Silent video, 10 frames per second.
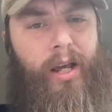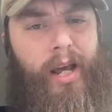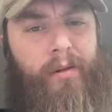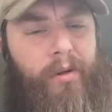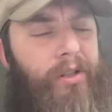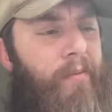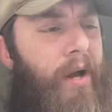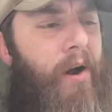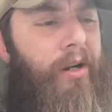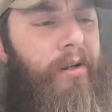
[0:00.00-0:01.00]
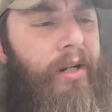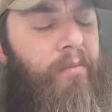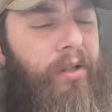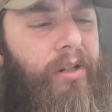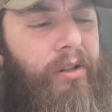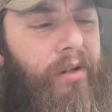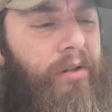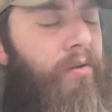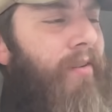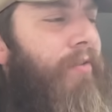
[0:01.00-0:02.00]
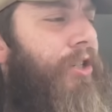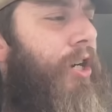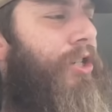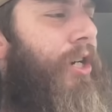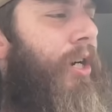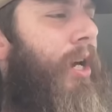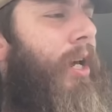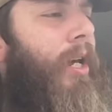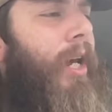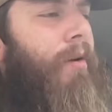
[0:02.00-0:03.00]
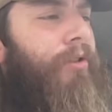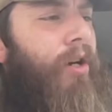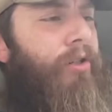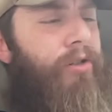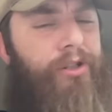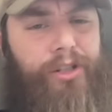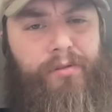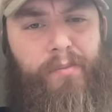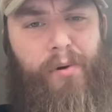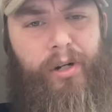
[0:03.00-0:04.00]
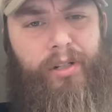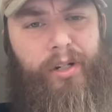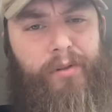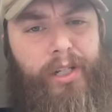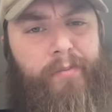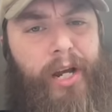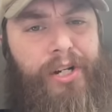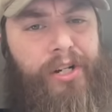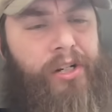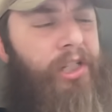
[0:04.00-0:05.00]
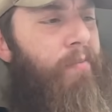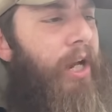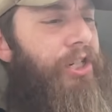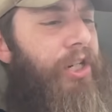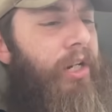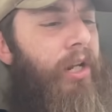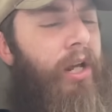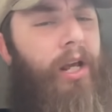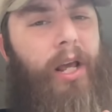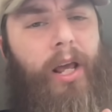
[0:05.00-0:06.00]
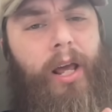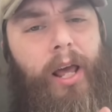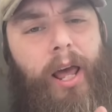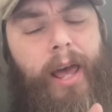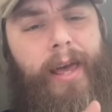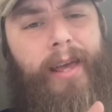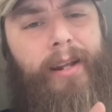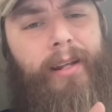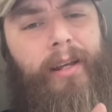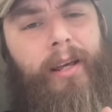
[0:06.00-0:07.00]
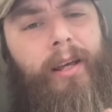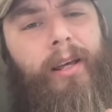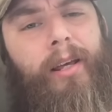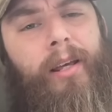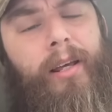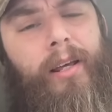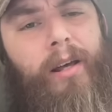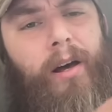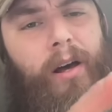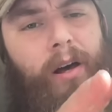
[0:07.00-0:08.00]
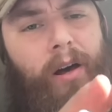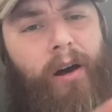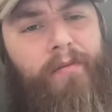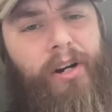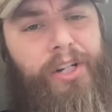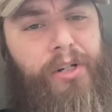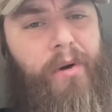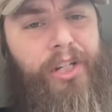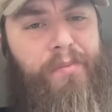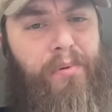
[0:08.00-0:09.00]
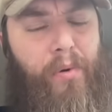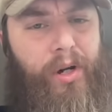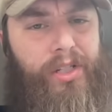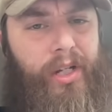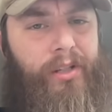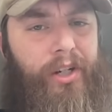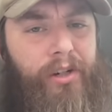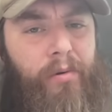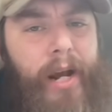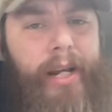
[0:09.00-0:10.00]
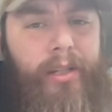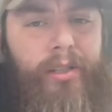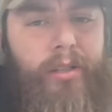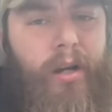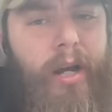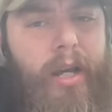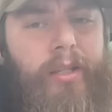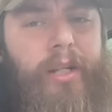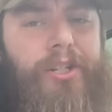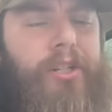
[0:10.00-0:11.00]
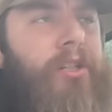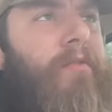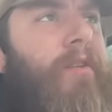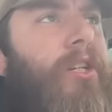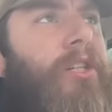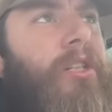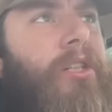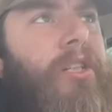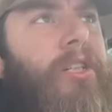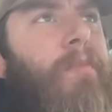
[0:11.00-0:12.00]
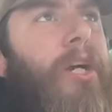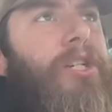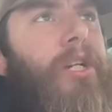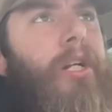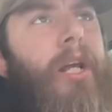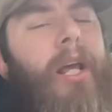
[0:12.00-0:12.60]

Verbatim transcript: and with our power grid and with our critical infrastructure. It was also just reported there was a major inspection in of our US ports and the cranes, right? And they just finished this inspection